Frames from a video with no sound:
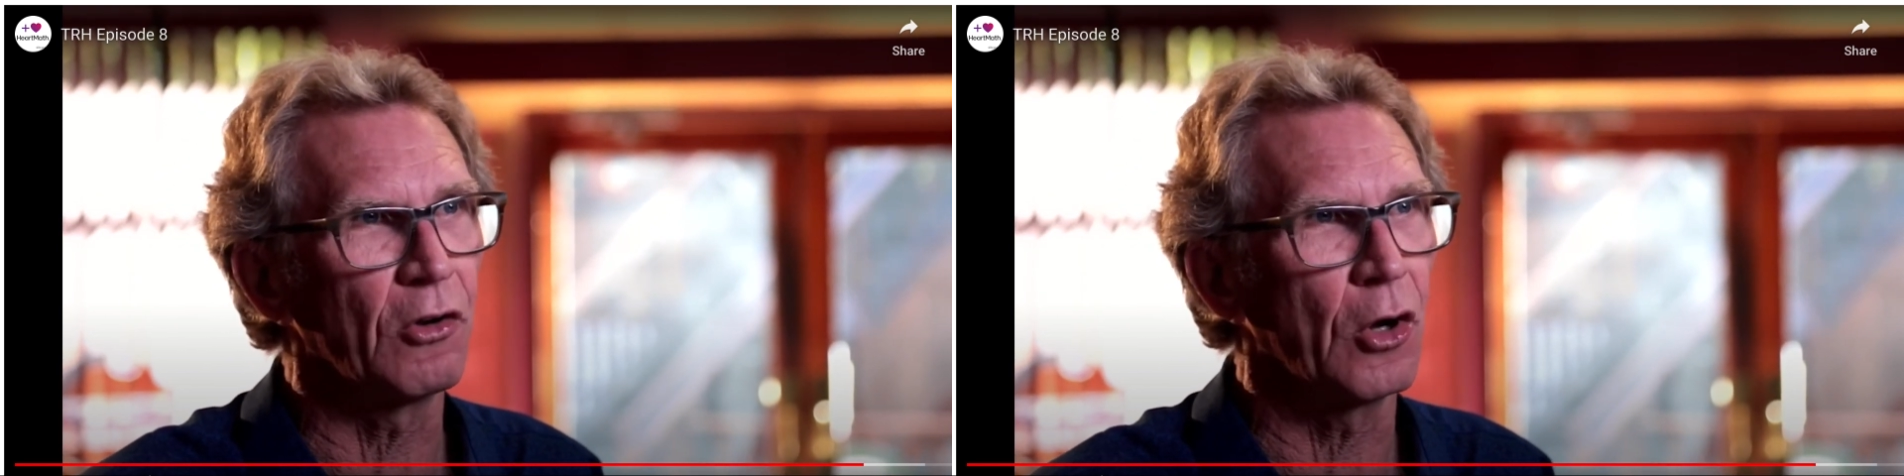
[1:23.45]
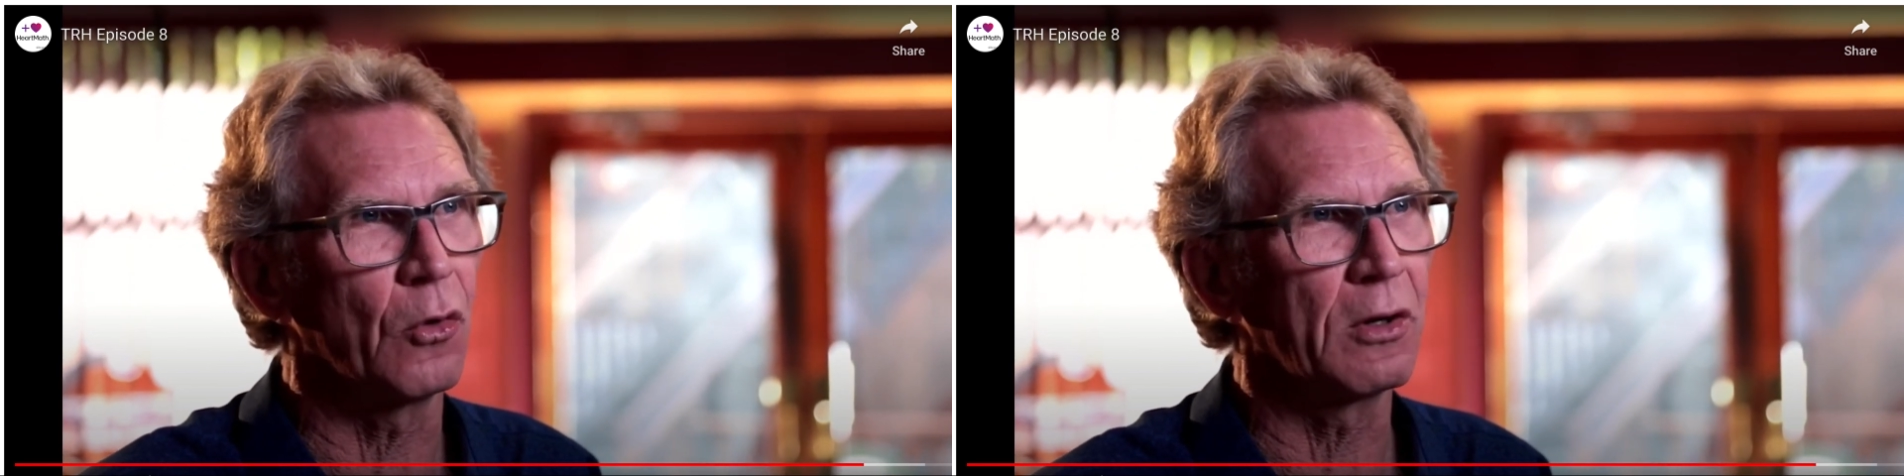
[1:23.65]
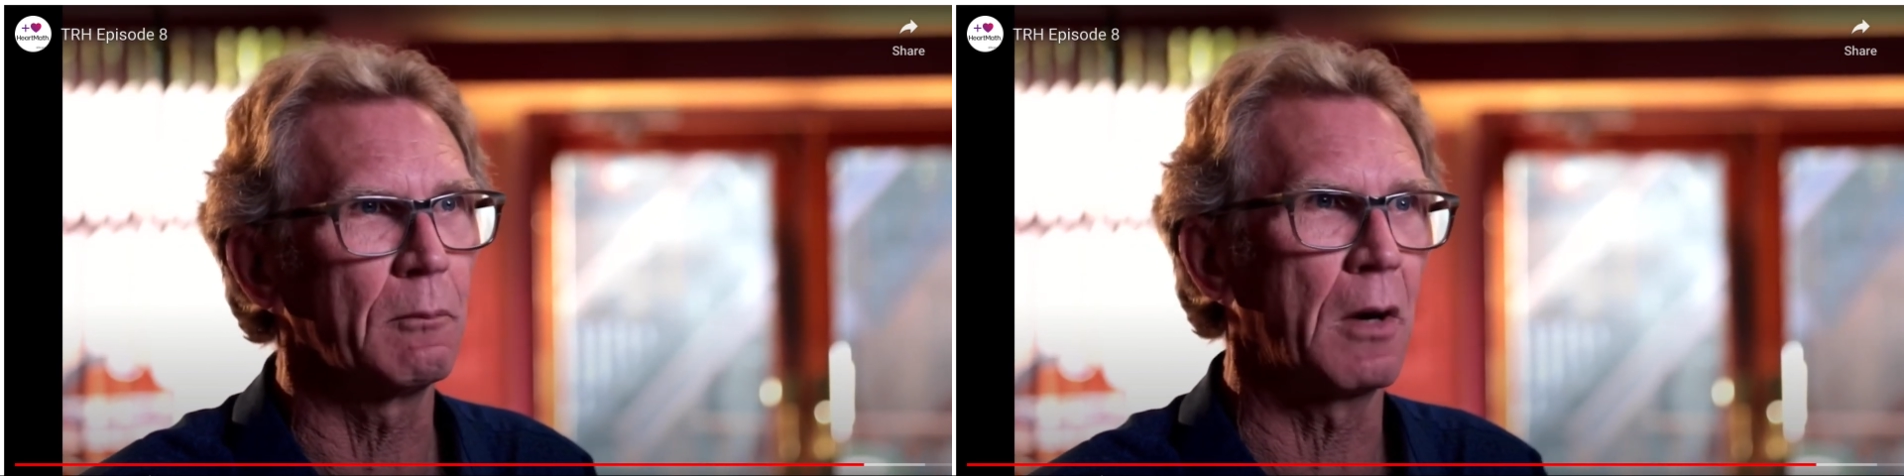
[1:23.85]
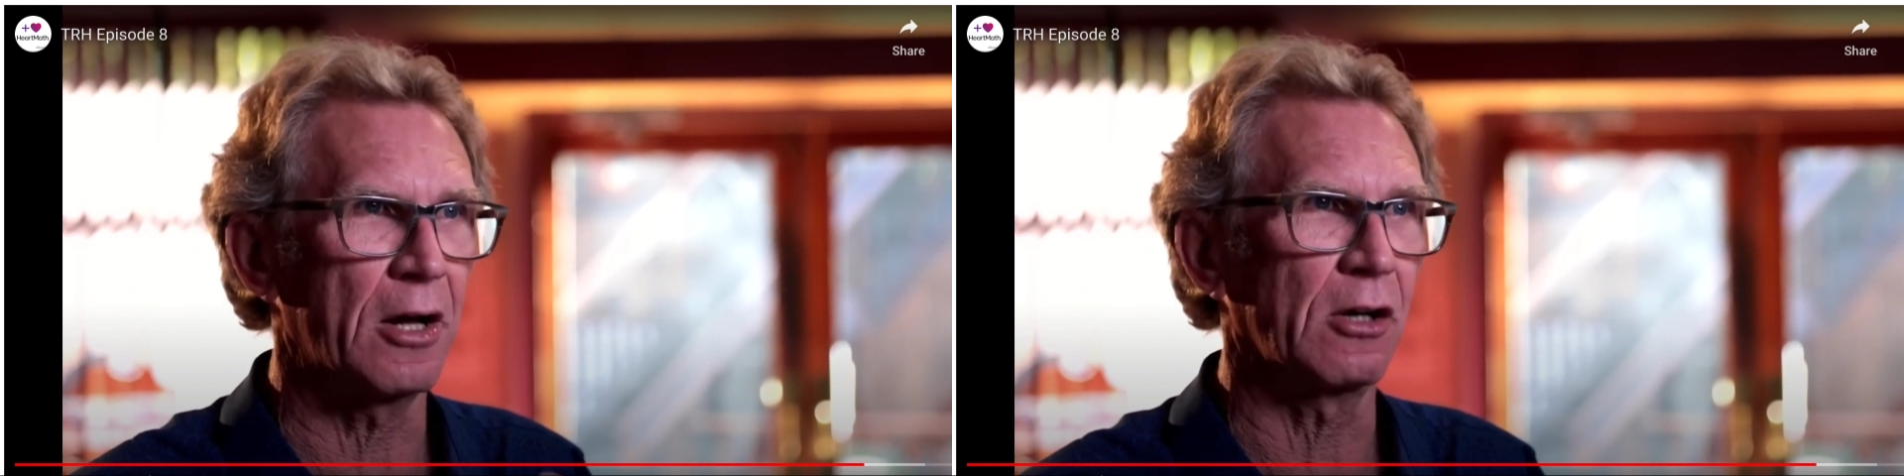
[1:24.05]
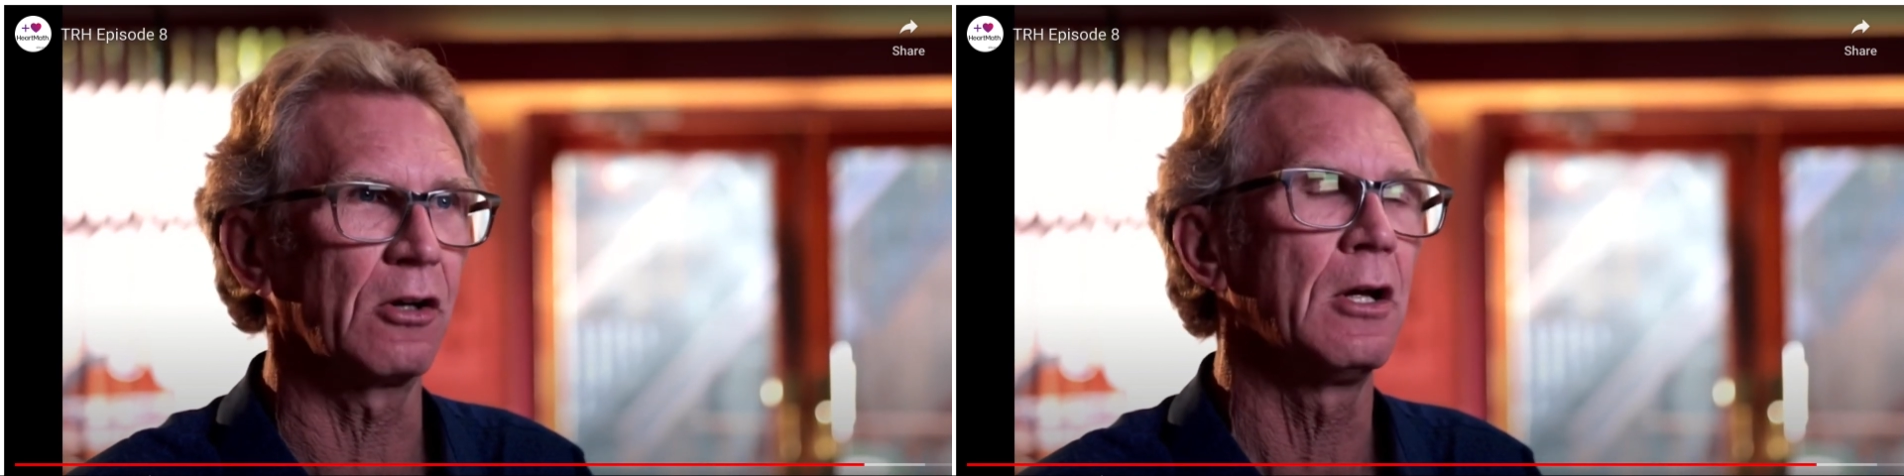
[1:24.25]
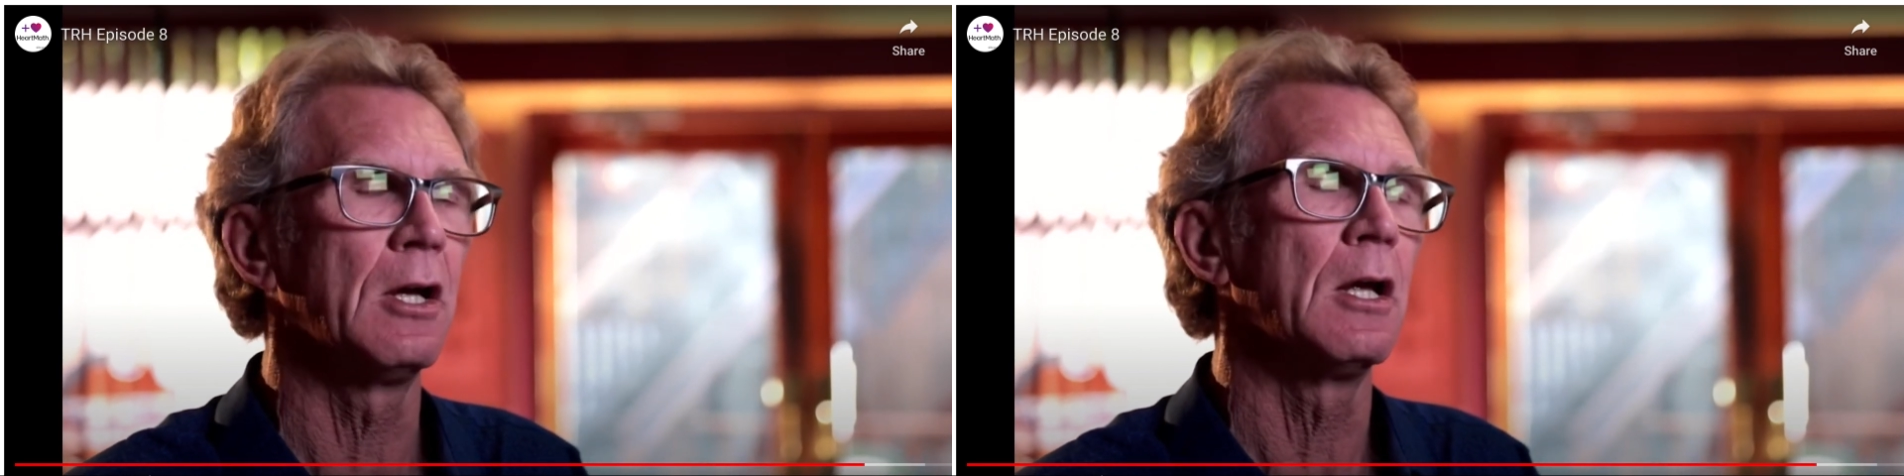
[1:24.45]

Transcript: known and modeled.